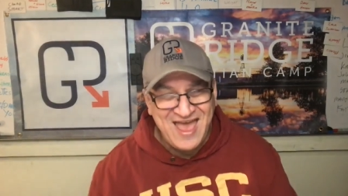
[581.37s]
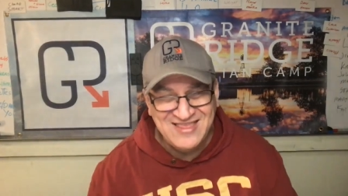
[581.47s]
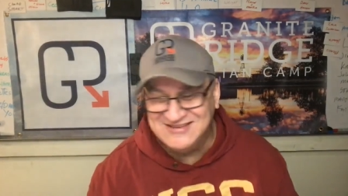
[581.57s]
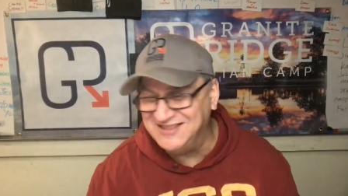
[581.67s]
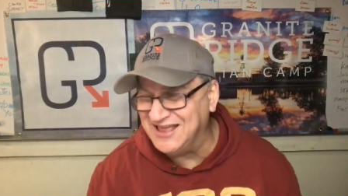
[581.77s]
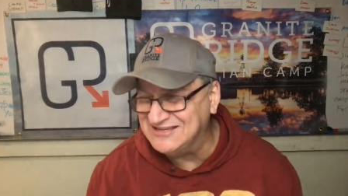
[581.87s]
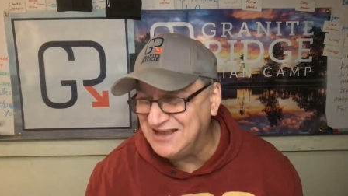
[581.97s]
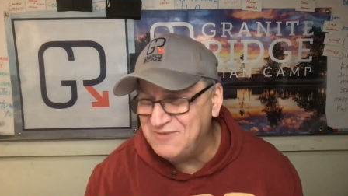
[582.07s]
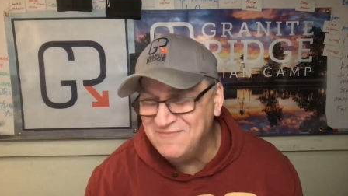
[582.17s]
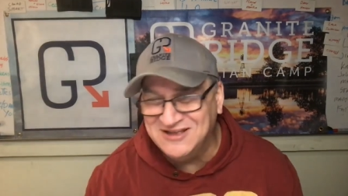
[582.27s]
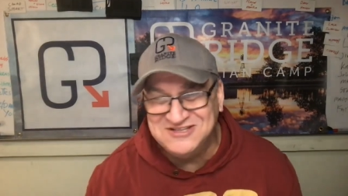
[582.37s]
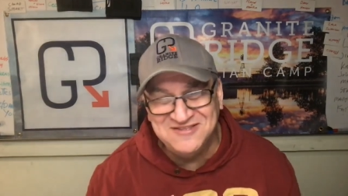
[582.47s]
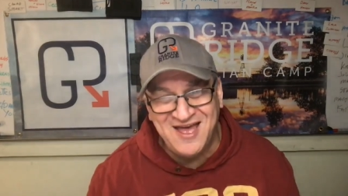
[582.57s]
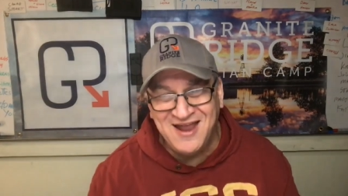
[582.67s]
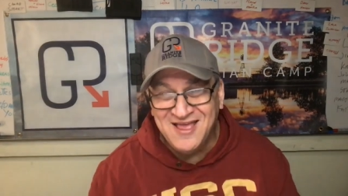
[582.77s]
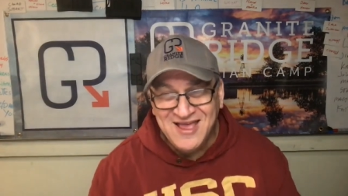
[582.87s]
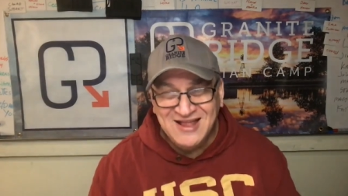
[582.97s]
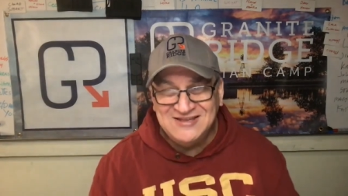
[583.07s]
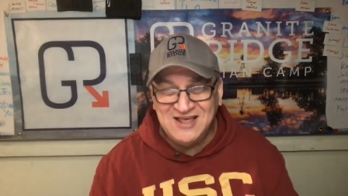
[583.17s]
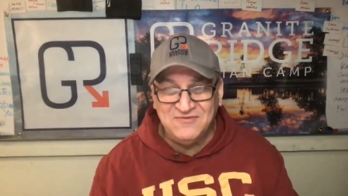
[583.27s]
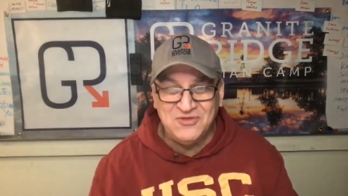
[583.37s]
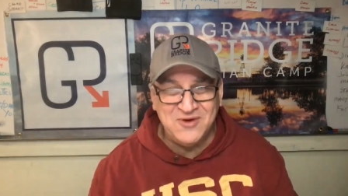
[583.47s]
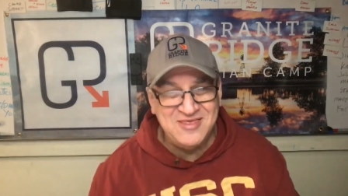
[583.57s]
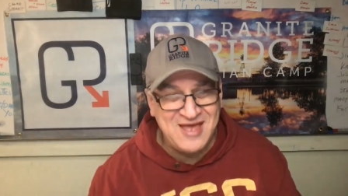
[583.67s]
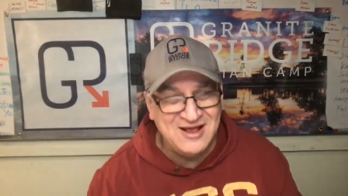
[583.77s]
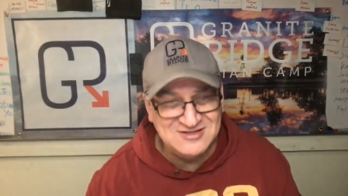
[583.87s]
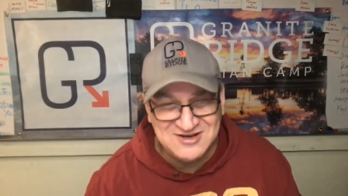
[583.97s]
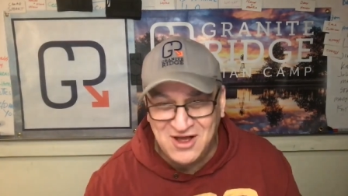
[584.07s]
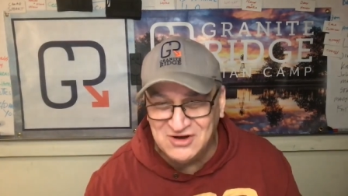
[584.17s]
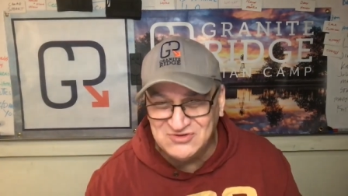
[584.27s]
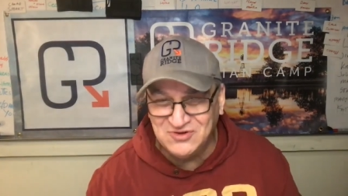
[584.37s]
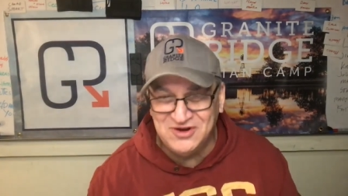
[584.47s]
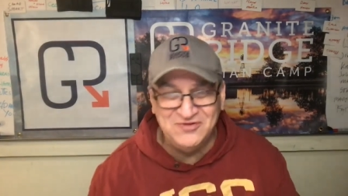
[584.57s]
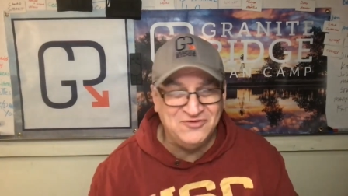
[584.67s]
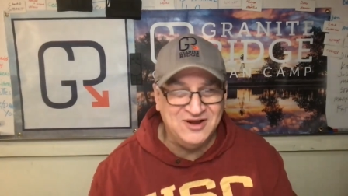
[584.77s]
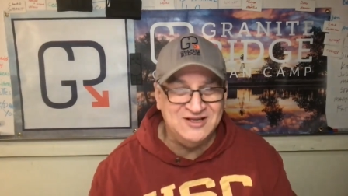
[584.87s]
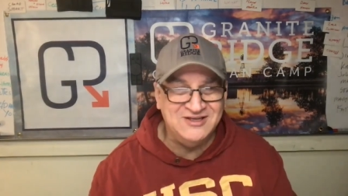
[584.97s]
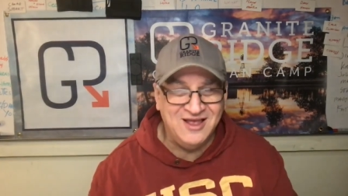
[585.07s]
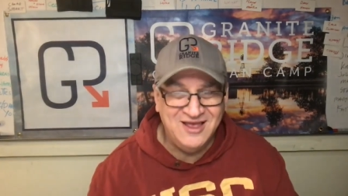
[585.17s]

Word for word: and this is the last time I'll mention that. Instead of three thousand dollars for a new fridge,